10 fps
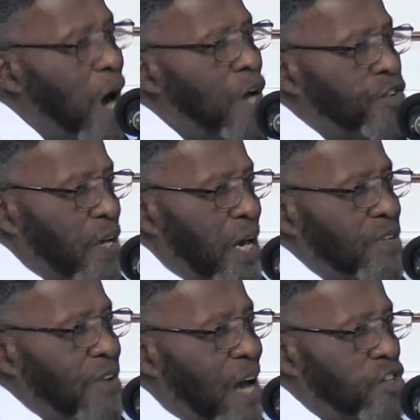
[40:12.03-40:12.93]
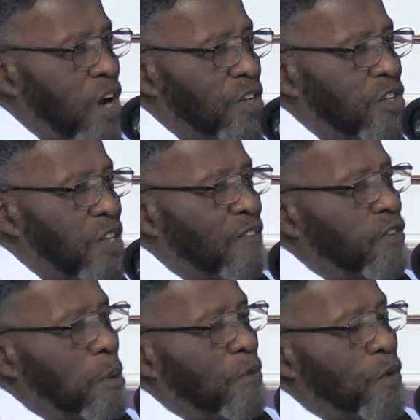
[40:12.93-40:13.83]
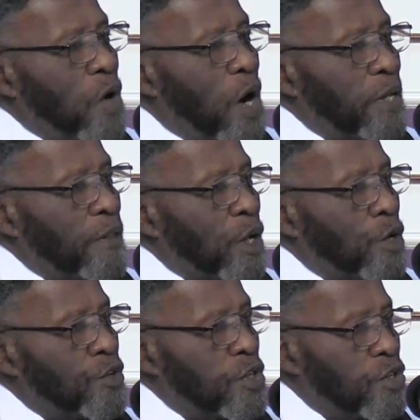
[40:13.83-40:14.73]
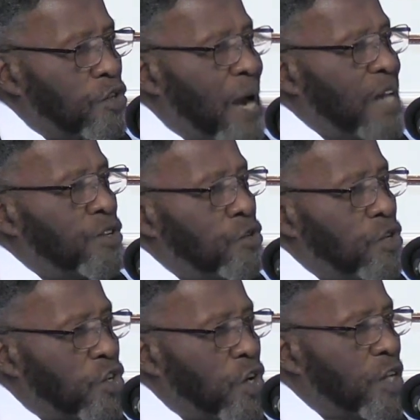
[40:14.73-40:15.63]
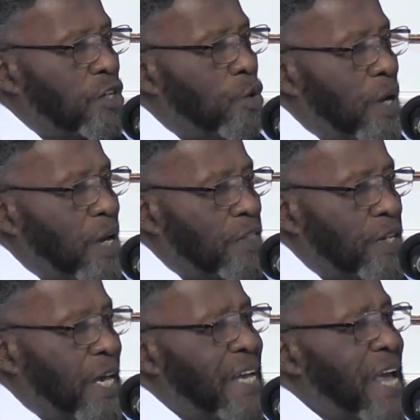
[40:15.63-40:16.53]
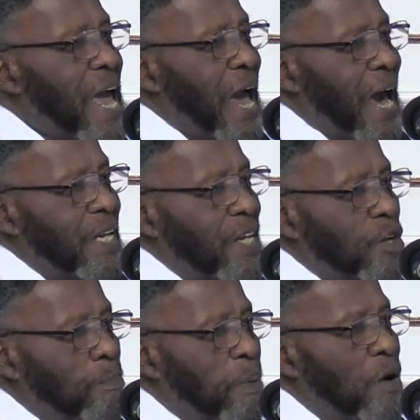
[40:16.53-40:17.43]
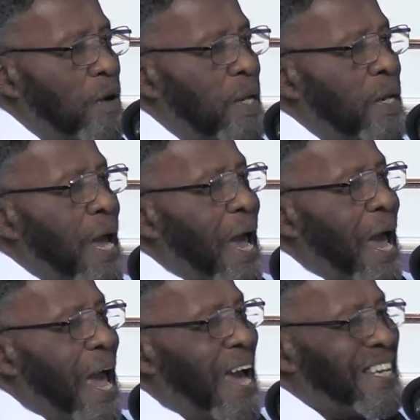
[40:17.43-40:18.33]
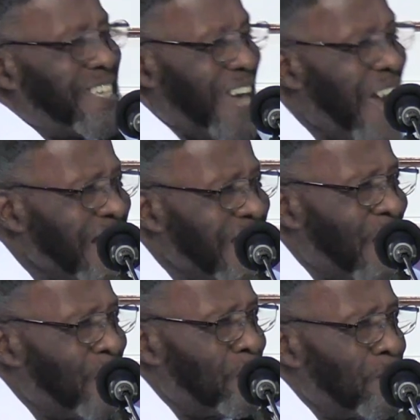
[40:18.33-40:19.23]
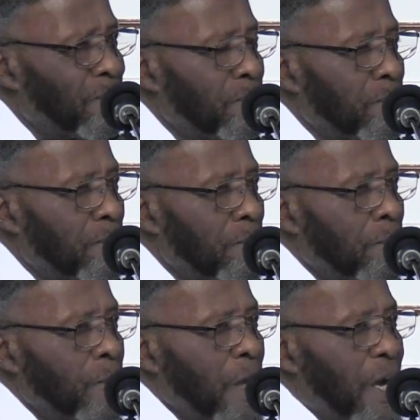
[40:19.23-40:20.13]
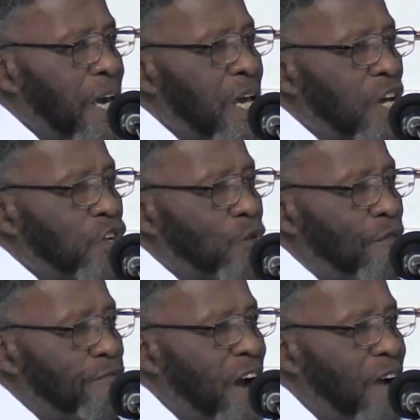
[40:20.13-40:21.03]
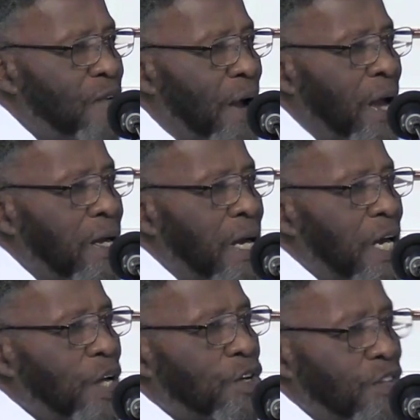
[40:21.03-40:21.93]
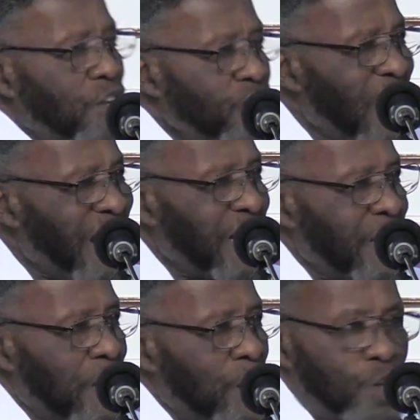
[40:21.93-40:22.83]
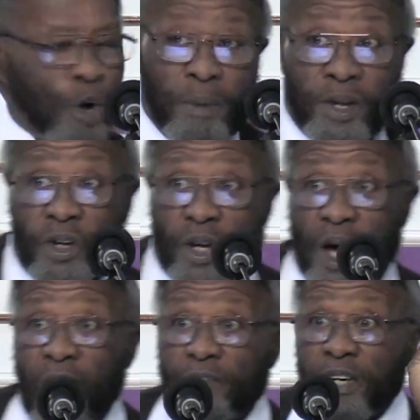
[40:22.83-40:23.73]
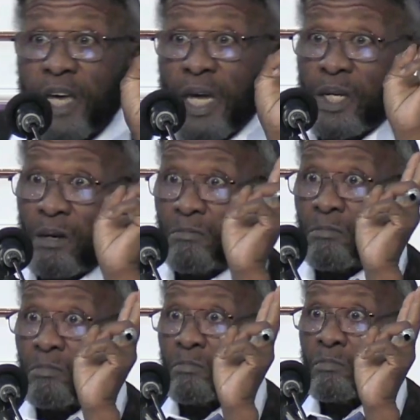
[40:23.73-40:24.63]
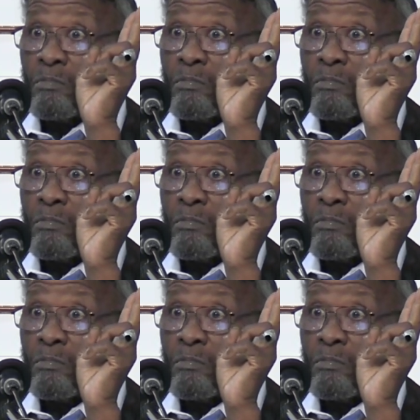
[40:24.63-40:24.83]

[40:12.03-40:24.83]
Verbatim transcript: Paul says, I charge you therefore before God and the Lord Jesus Christ, who shall judge the quick and the dead at his appearing and kingdom. He is referring to the second dominion of the kingdom.